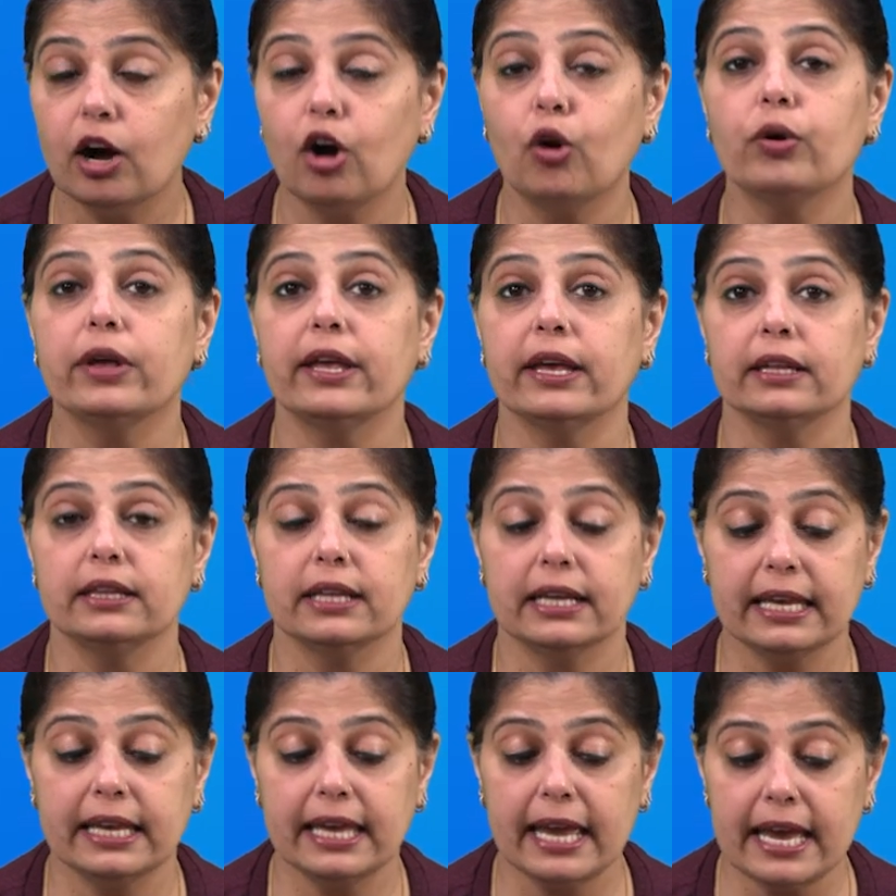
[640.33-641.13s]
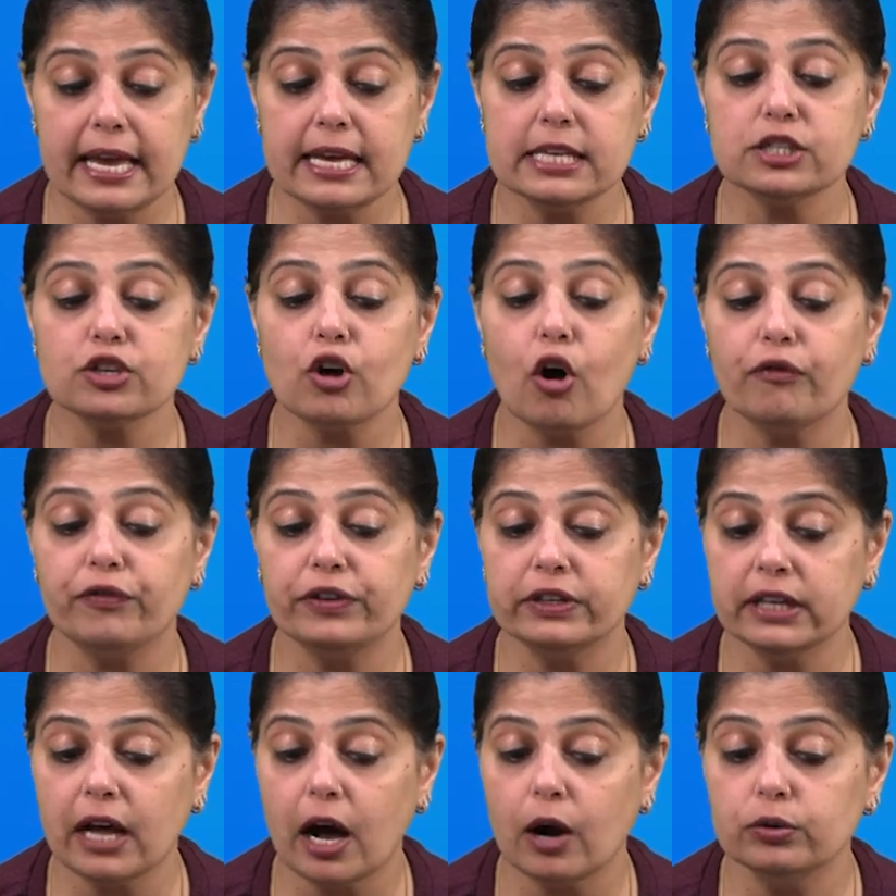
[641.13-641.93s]
Okay, the case of
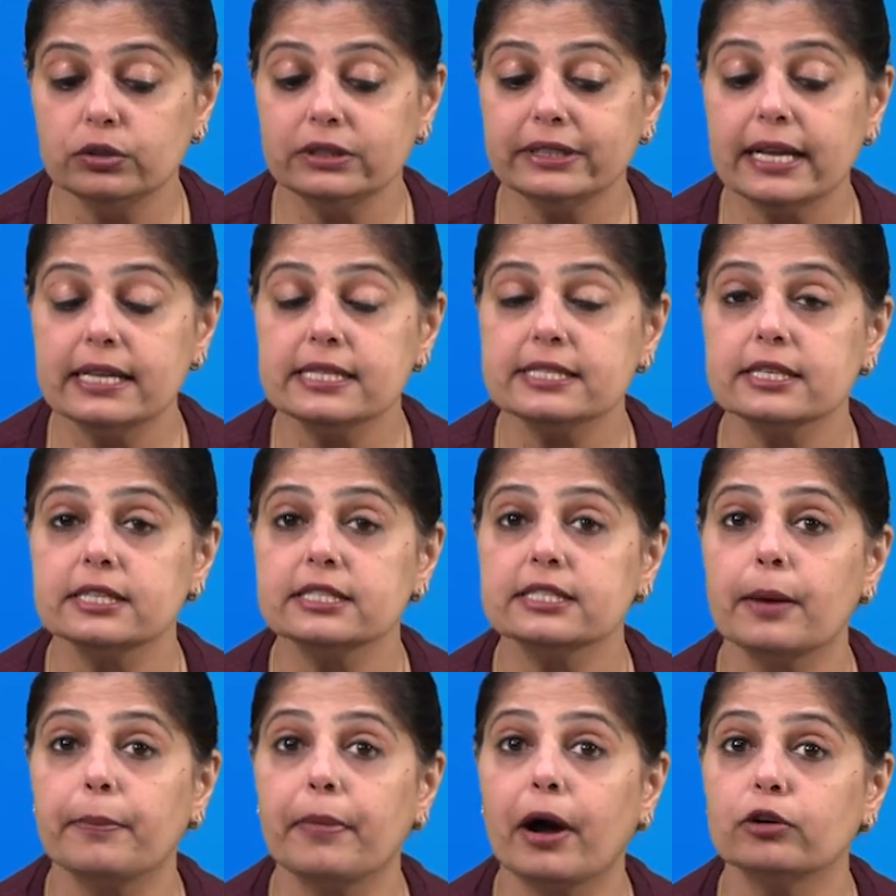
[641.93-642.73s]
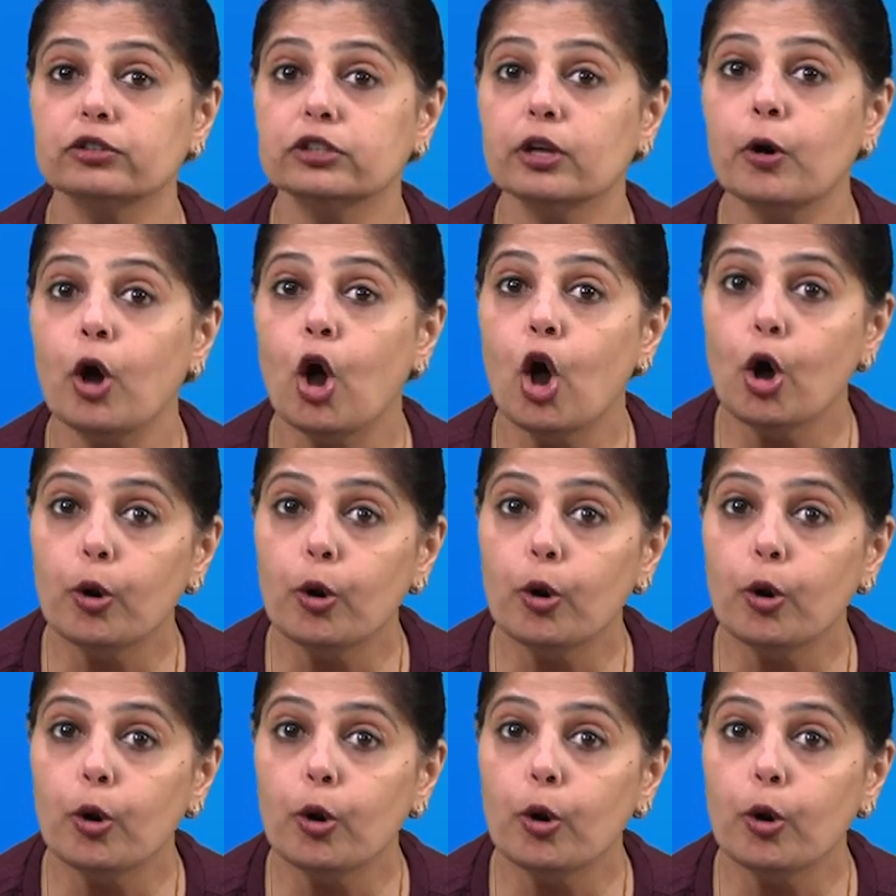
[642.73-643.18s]
a noun tells us about the